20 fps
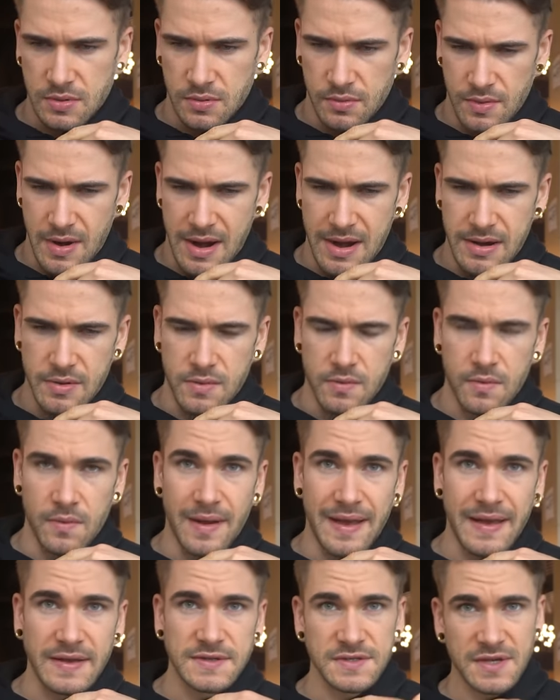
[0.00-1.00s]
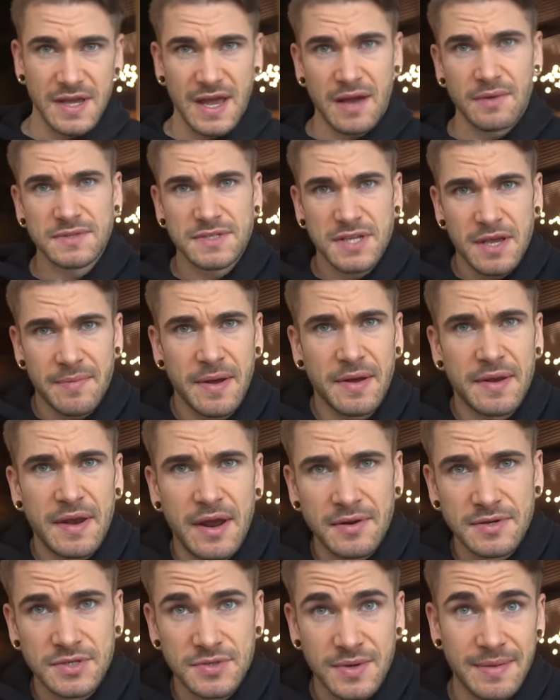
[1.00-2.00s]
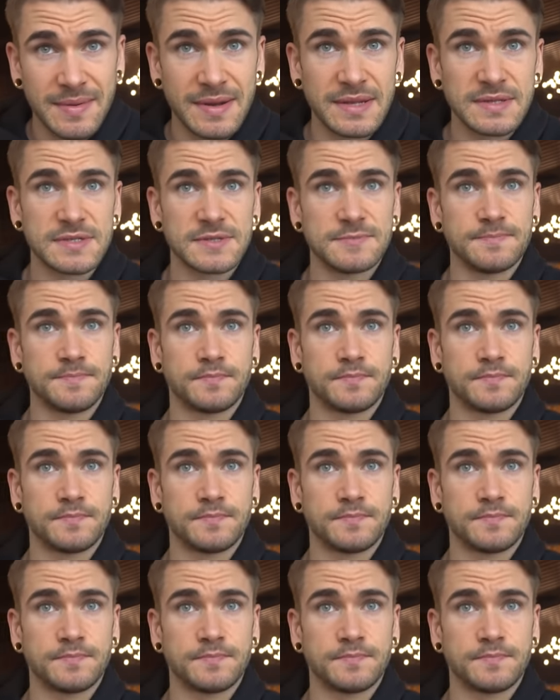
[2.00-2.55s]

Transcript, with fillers: right away. So yeah, we'll say about an hour and 20 minutes.